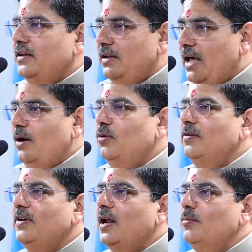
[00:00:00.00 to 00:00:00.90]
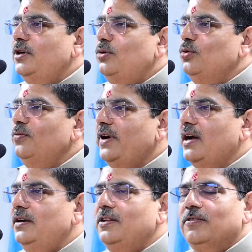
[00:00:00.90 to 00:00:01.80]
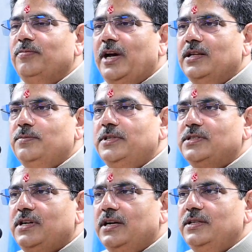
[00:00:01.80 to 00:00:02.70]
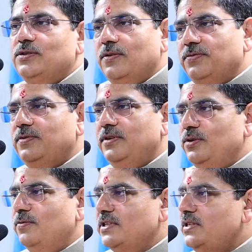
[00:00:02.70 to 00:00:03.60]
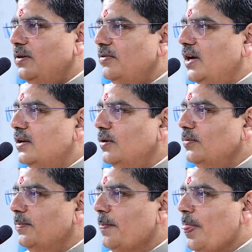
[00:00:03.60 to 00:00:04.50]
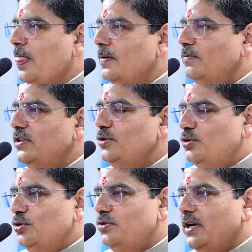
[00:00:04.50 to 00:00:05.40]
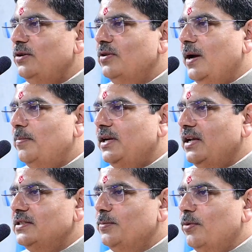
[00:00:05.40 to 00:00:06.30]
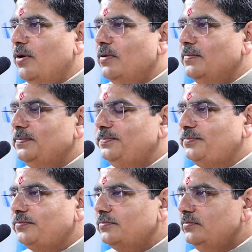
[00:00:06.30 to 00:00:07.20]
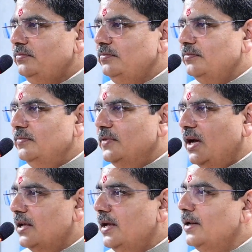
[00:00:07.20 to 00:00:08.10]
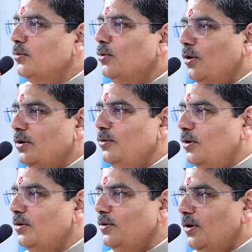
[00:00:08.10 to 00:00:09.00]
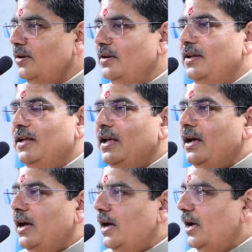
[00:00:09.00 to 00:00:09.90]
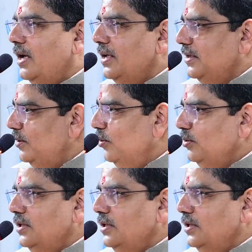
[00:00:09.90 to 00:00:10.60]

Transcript: now available to Faculty of Management Studies of University of Lucknow, which you should try to capitalize upon. I can go on and on and on. I know